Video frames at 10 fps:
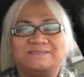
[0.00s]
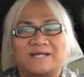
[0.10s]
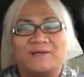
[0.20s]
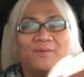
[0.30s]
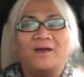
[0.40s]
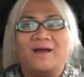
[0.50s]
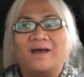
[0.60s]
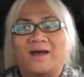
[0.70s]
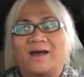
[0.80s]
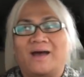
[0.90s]
so
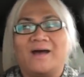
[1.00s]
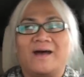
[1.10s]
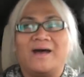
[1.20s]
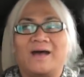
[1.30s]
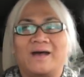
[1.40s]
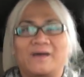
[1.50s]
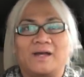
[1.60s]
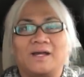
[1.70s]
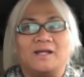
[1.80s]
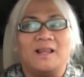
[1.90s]

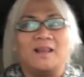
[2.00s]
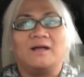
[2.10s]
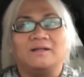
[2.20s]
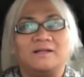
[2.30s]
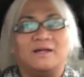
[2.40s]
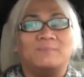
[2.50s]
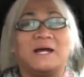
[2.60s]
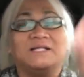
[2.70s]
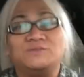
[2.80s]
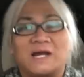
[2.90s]
uh, yeah, but
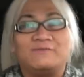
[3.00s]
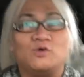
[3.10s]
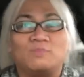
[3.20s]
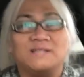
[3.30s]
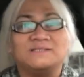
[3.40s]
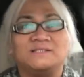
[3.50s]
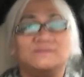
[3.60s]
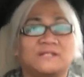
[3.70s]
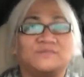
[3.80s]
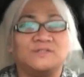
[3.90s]
I do have coupons to
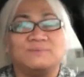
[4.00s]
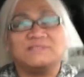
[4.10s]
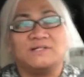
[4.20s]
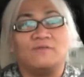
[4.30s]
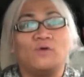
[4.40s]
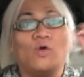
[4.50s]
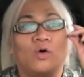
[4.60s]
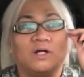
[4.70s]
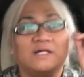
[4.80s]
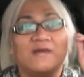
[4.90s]
use, like 30% off.
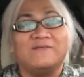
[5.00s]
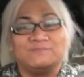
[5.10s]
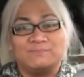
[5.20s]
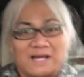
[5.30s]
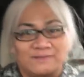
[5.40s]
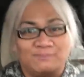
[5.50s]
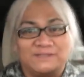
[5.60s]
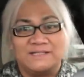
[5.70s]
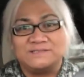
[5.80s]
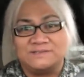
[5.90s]
Or if it's by the
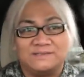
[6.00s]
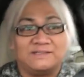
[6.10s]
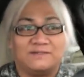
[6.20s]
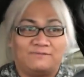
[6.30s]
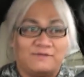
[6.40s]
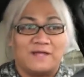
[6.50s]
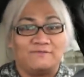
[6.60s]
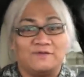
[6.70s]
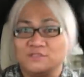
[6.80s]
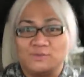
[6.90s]
place, like the
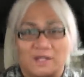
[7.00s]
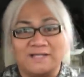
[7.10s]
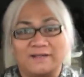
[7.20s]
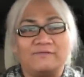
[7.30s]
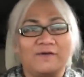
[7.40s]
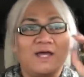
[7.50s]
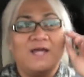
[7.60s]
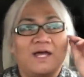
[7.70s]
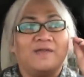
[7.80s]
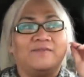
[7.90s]
Value Village where I
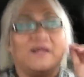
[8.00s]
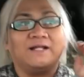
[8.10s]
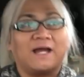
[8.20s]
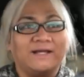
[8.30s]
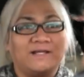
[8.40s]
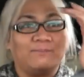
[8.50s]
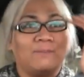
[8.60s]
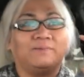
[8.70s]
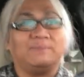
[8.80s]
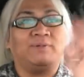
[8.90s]
live, then I can
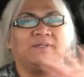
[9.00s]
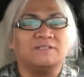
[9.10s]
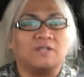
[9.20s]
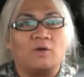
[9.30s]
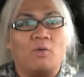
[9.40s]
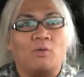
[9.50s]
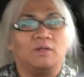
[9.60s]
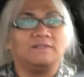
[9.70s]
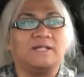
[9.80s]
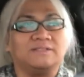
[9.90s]
probably put things on
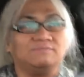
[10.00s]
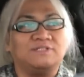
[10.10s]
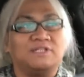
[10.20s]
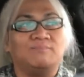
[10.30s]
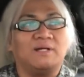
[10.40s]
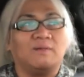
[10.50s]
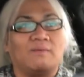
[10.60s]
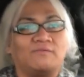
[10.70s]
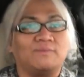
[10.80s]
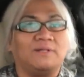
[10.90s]
hold and she can pick them
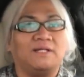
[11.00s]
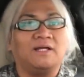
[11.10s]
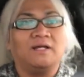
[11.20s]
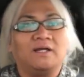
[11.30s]
up for me